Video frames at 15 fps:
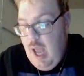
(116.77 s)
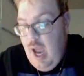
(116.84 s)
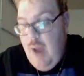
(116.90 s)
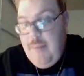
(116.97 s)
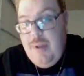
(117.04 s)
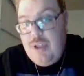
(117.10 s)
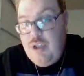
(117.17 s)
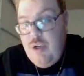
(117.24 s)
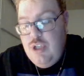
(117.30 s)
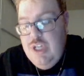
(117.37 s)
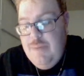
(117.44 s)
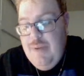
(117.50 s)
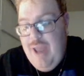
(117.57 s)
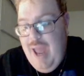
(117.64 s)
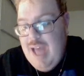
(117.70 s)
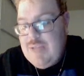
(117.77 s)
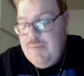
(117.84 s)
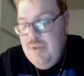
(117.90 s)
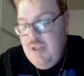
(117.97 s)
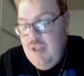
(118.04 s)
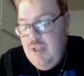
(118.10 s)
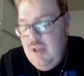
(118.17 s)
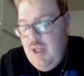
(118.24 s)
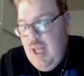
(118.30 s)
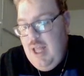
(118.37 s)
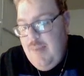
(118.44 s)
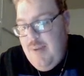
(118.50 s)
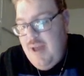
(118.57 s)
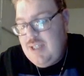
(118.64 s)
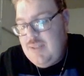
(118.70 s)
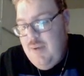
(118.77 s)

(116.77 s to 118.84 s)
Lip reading: I'm not sure Jinbei has been to Alabasta,